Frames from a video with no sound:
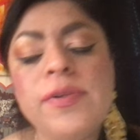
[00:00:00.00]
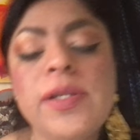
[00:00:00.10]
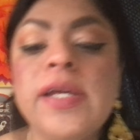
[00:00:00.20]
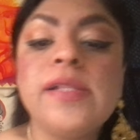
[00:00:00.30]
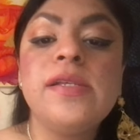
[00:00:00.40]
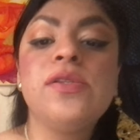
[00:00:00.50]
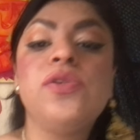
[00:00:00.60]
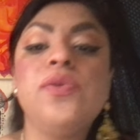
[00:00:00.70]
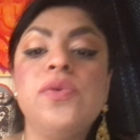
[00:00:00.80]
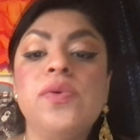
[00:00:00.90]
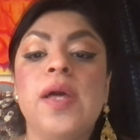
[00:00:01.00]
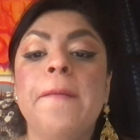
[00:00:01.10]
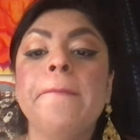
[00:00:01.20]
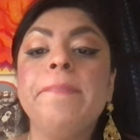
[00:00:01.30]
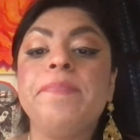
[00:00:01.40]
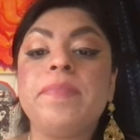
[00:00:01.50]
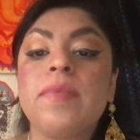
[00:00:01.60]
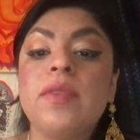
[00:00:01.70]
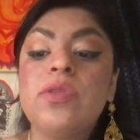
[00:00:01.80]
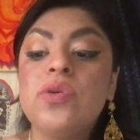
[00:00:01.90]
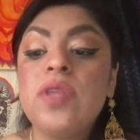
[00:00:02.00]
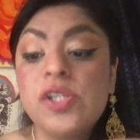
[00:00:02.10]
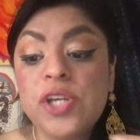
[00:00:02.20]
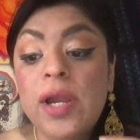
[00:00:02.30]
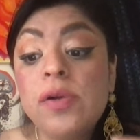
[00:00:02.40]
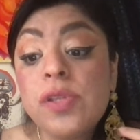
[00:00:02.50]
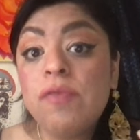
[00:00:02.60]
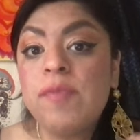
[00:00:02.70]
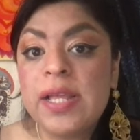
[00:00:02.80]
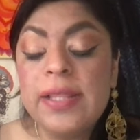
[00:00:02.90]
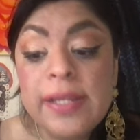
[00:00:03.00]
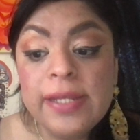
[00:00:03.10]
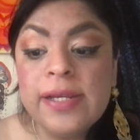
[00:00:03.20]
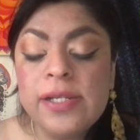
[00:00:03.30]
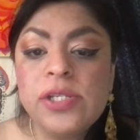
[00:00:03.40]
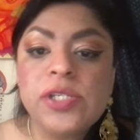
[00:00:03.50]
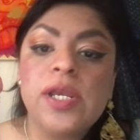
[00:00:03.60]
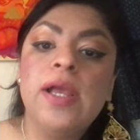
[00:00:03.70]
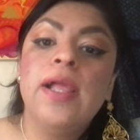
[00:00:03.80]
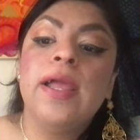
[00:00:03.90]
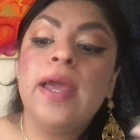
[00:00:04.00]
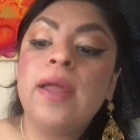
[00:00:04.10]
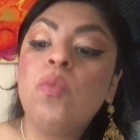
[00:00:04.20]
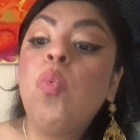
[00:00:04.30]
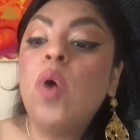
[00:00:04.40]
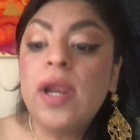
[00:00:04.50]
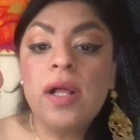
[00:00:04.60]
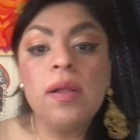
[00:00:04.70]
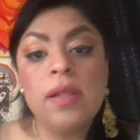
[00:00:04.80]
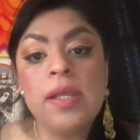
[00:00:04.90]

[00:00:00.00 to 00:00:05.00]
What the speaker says: connected to the shadows of my lineage, and where